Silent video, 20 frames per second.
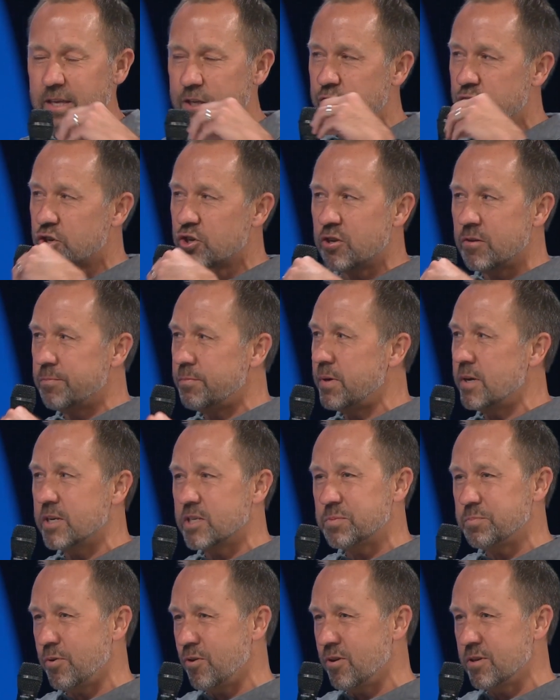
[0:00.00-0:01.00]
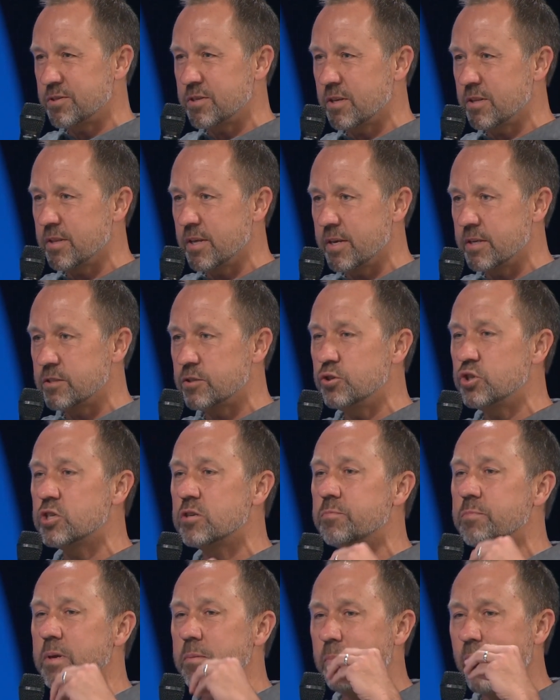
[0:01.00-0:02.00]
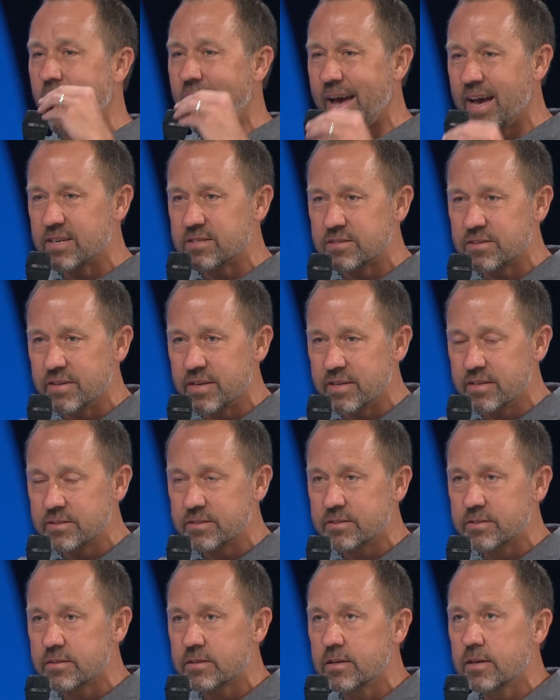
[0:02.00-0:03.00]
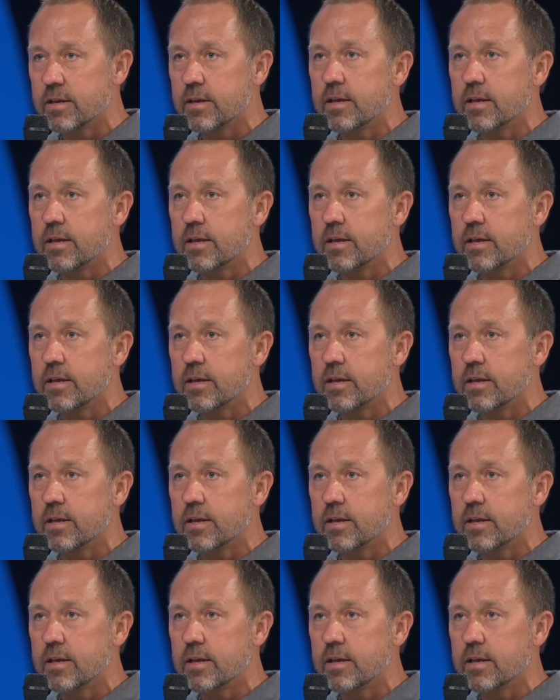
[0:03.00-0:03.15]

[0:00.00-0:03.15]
you shouldn't be experiencing this. You should be past this.